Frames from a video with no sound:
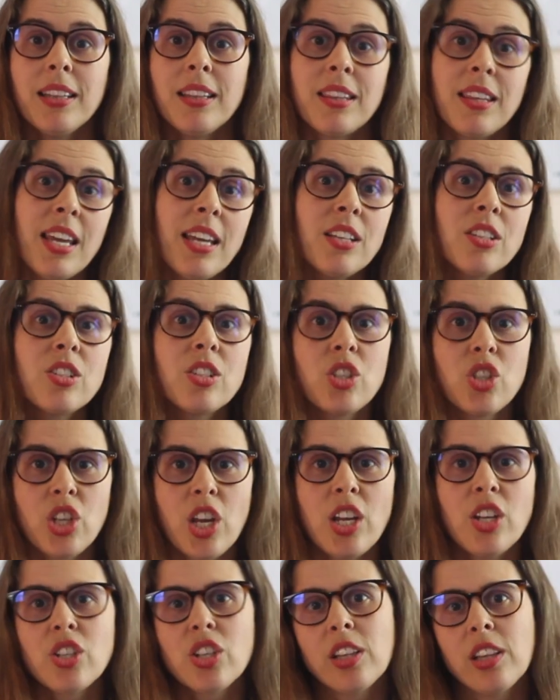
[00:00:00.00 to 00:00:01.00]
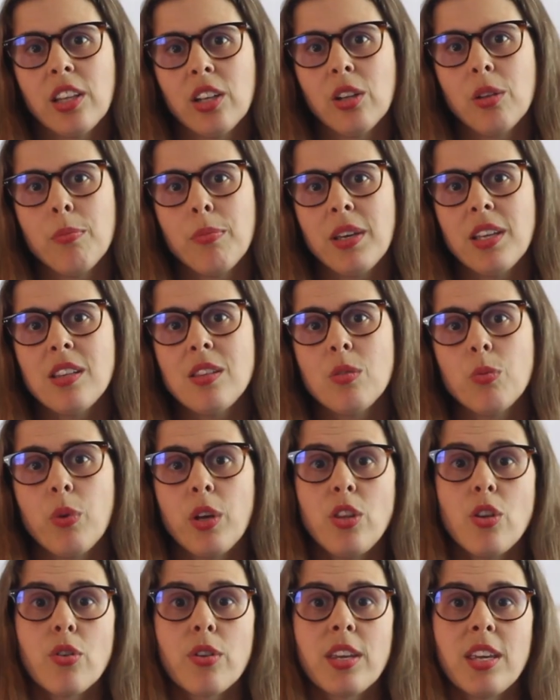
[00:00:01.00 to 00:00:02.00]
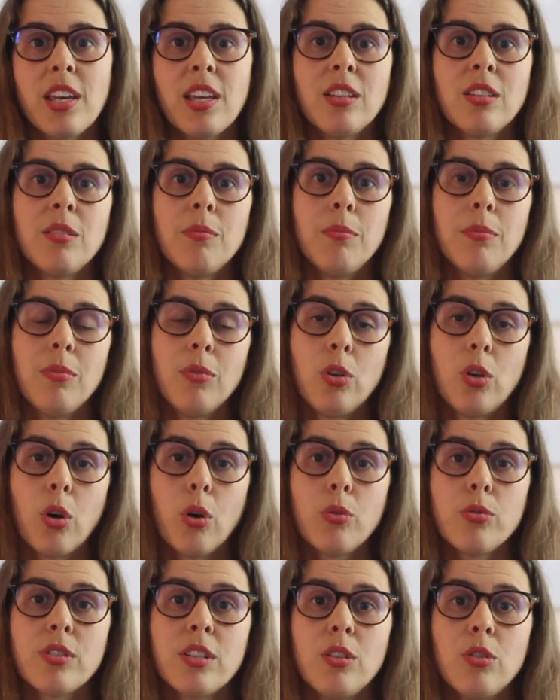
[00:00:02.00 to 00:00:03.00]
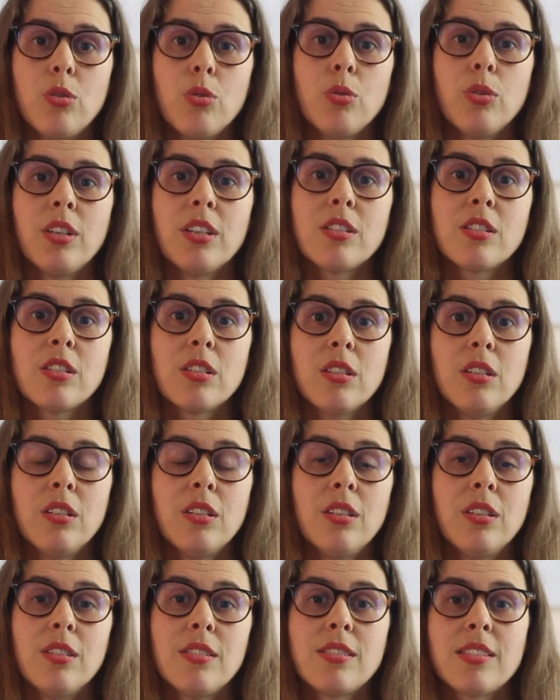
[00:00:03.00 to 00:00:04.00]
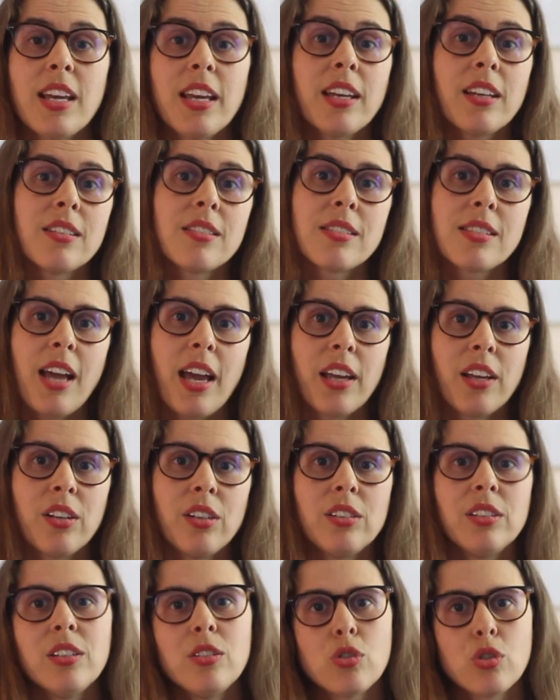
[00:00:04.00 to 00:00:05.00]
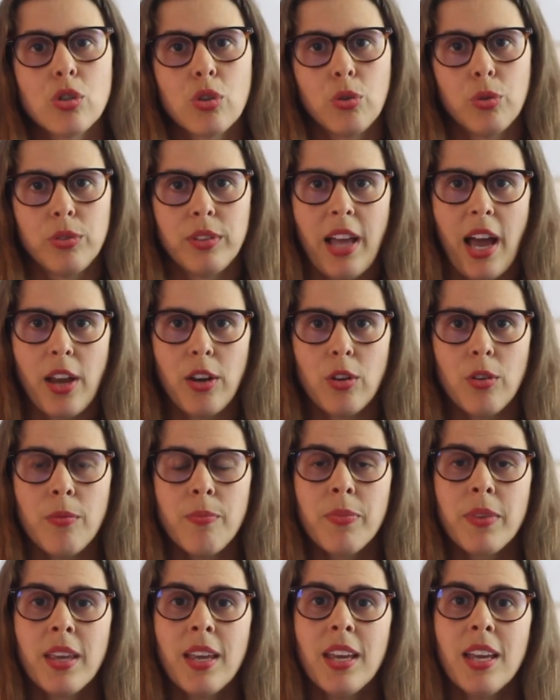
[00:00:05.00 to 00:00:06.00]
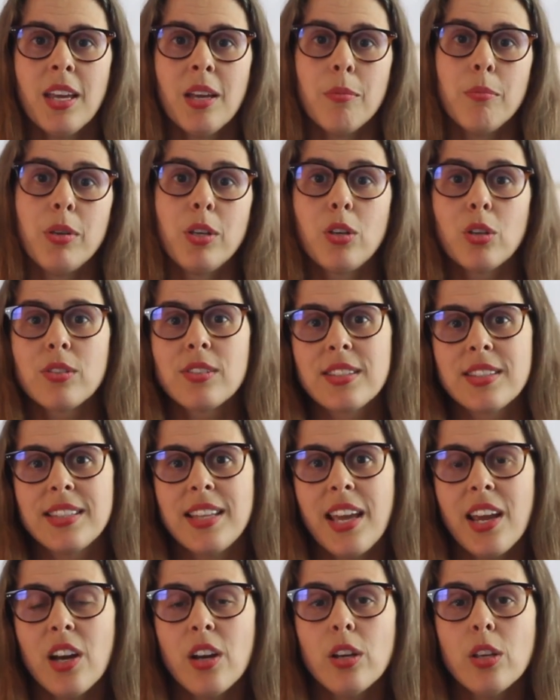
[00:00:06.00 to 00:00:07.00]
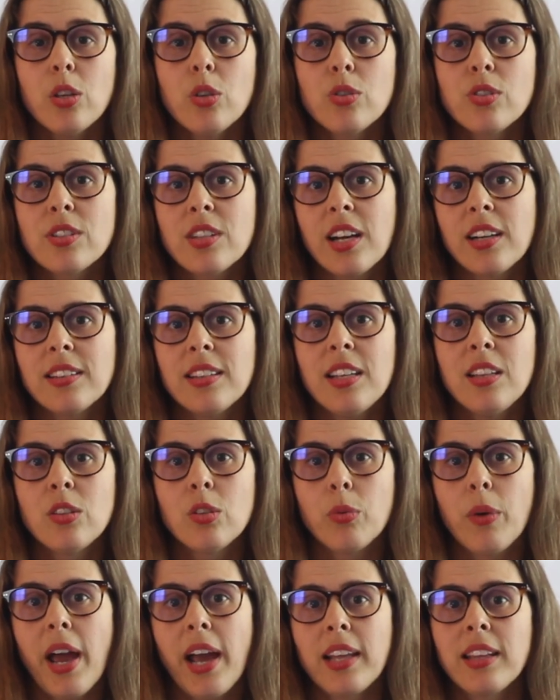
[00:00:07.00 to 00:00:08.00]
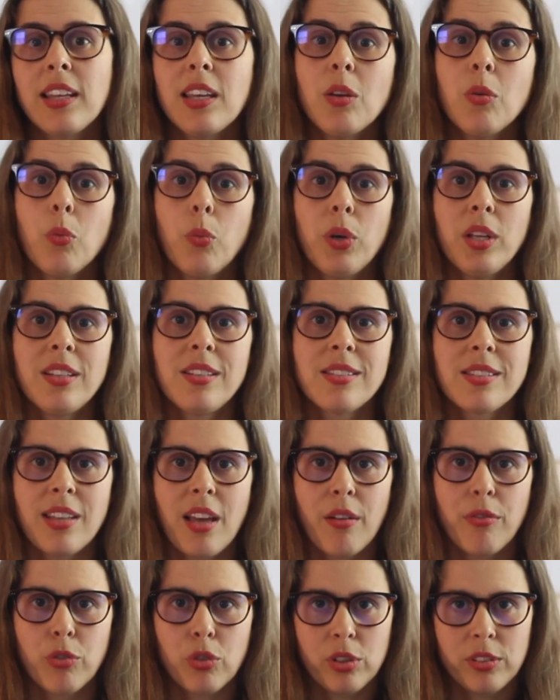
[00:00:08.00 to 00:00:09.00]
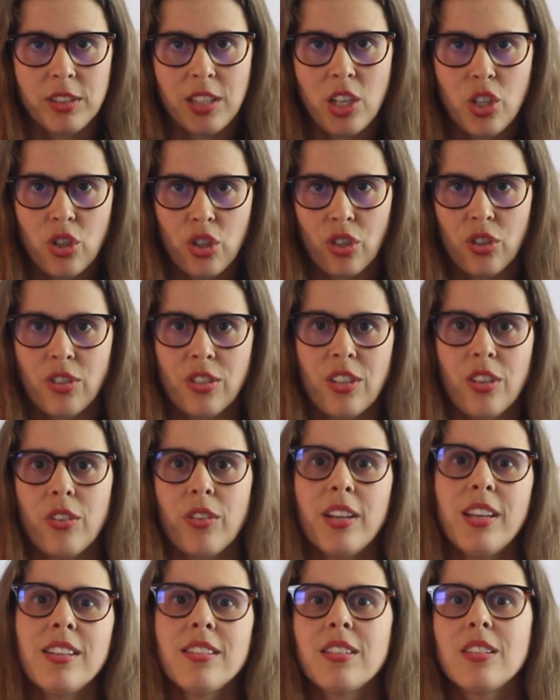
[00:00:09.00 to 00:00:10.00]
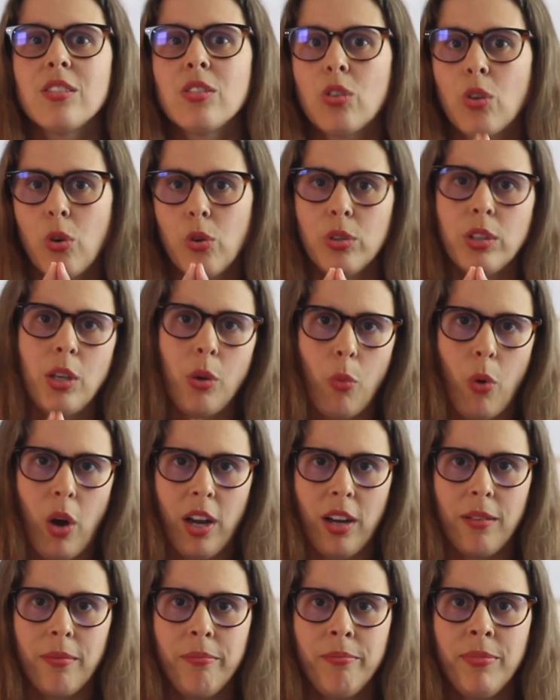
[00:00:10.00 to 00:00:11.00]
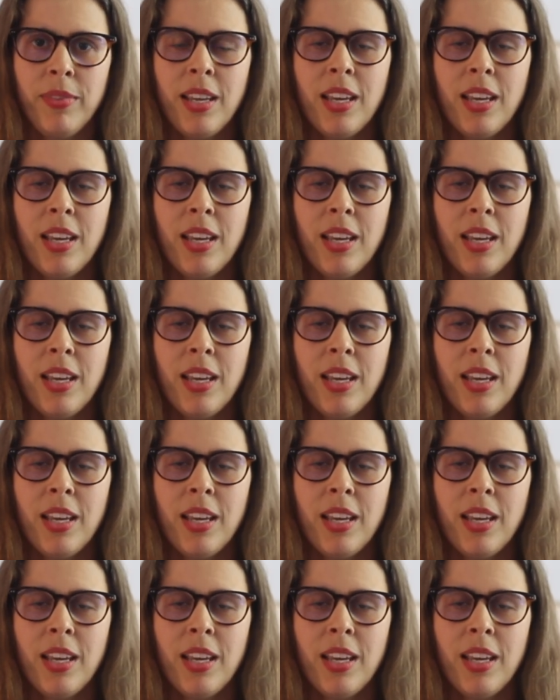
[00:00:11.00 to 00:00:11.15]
Things change a little bit when your kid goes into the second cycle in secundário, because there you start interacting with several teachers. There isn't only one.